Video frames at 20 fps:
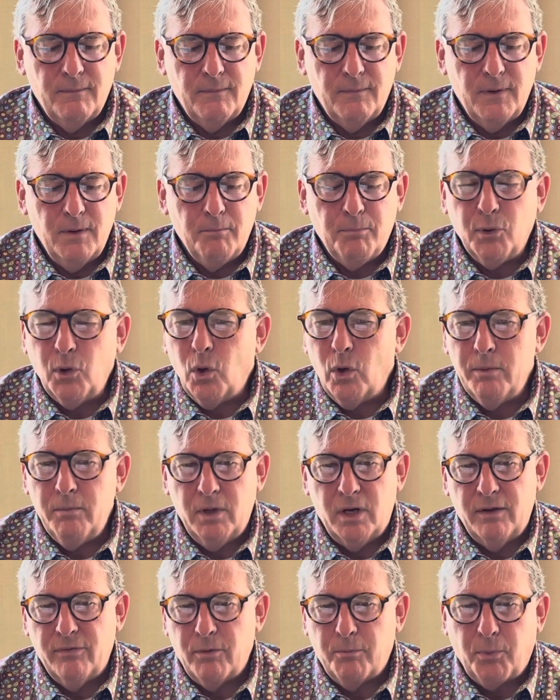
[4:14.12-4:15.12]

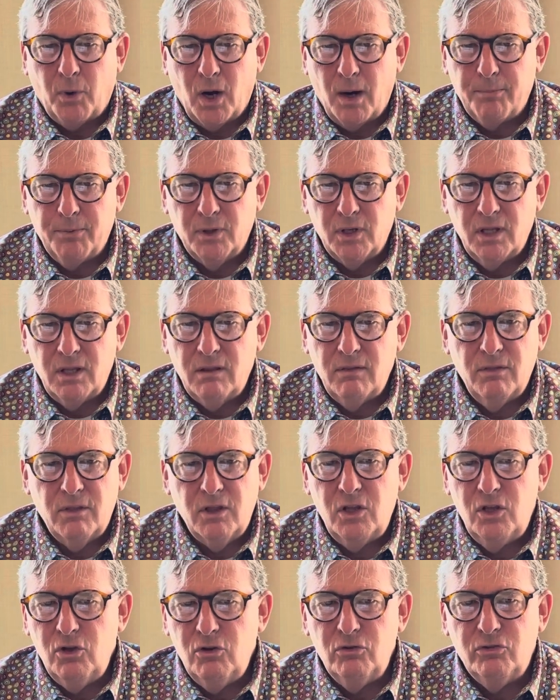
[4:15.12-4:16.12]
employment of the property, the
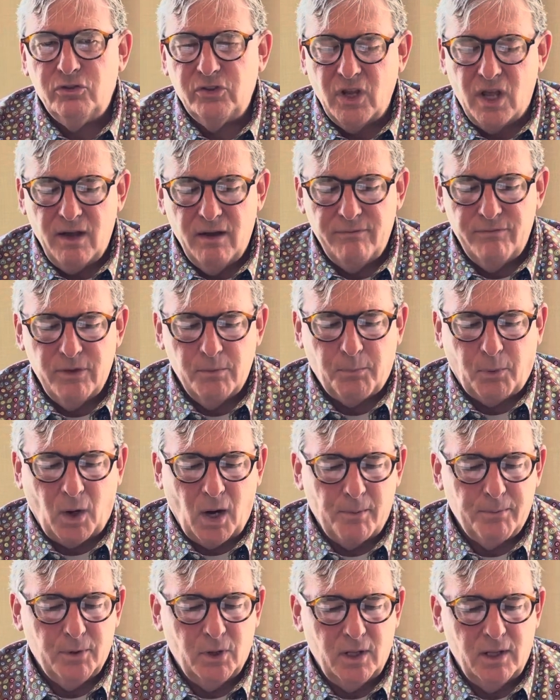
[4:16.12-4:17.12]
use of the
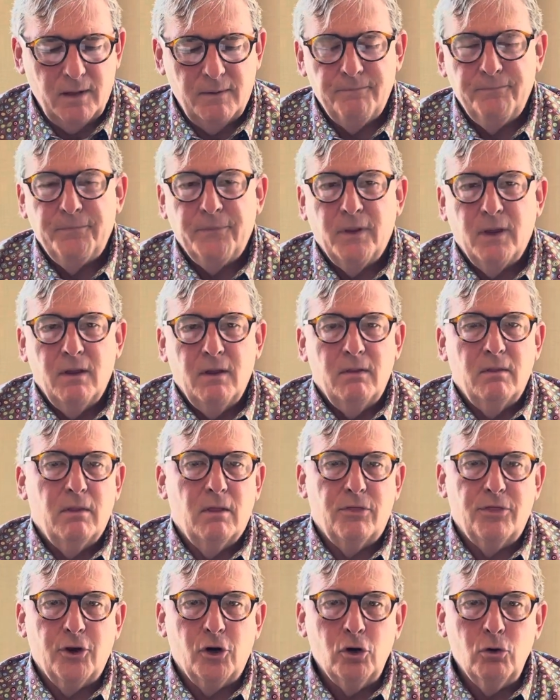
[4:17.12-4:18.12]
property. The
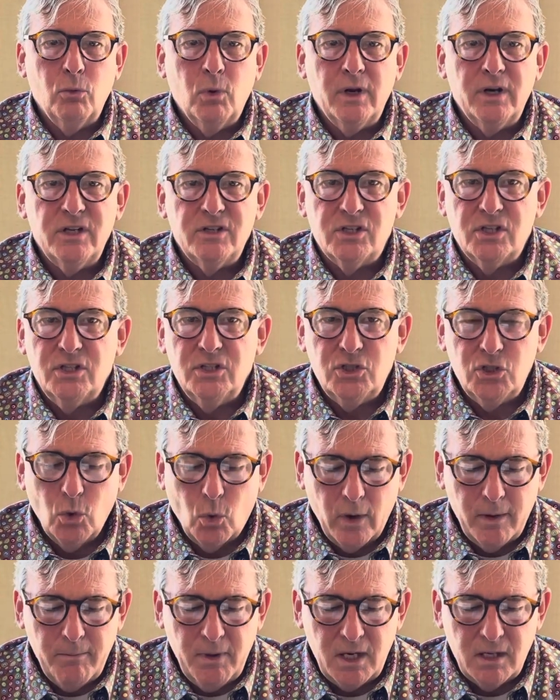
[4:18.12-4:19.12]
third one is
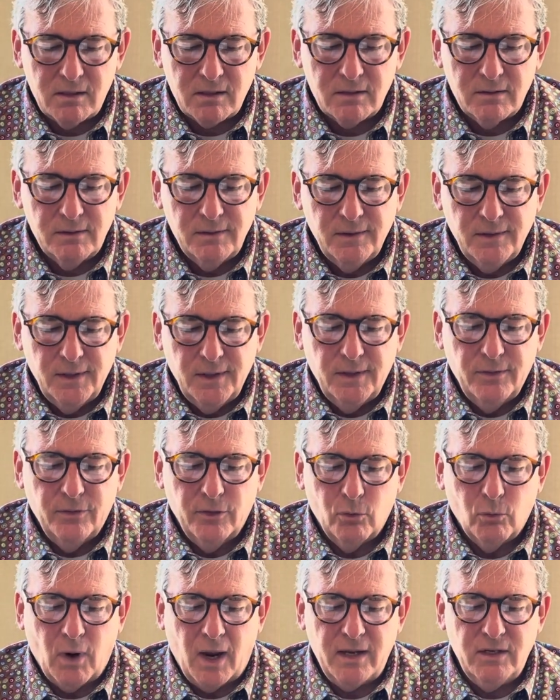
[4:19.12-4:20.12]
enjoyment,
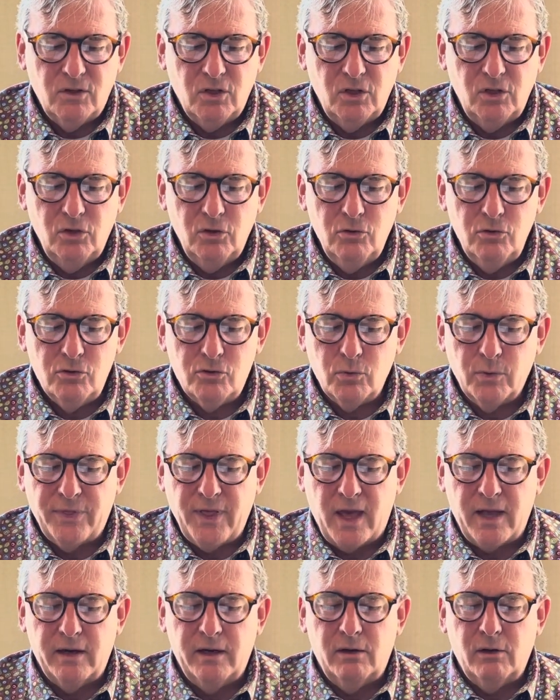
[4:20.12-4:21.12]
the right to use
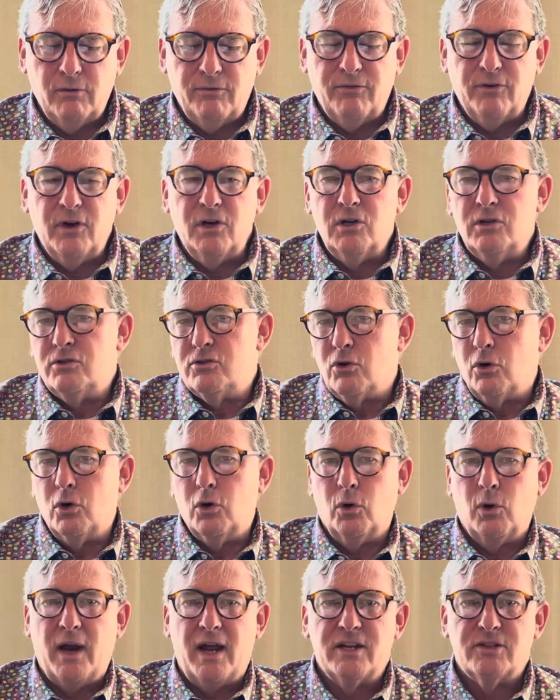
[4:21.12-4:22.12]
without interference or
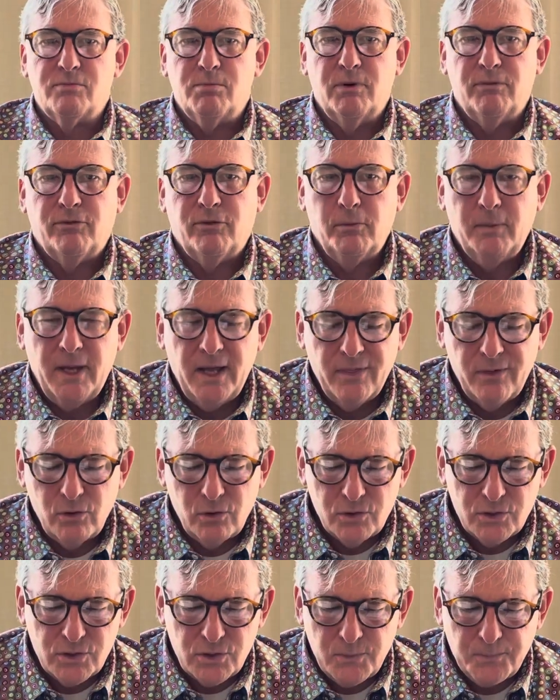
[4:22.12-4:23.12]
harassment from
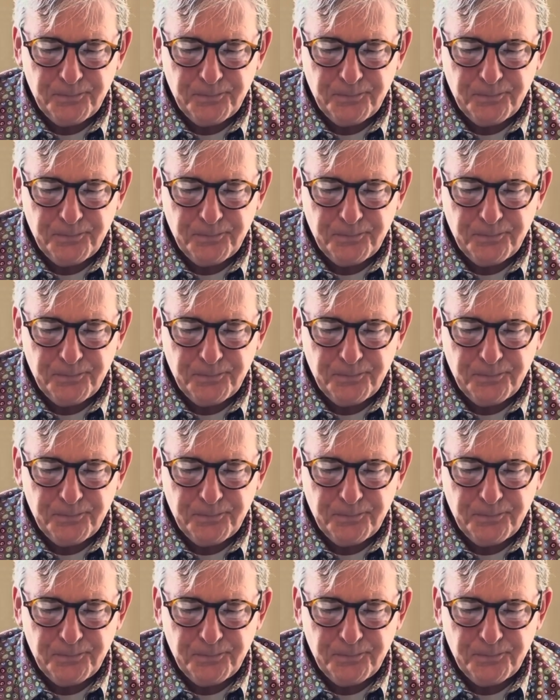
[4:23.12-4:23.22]
others.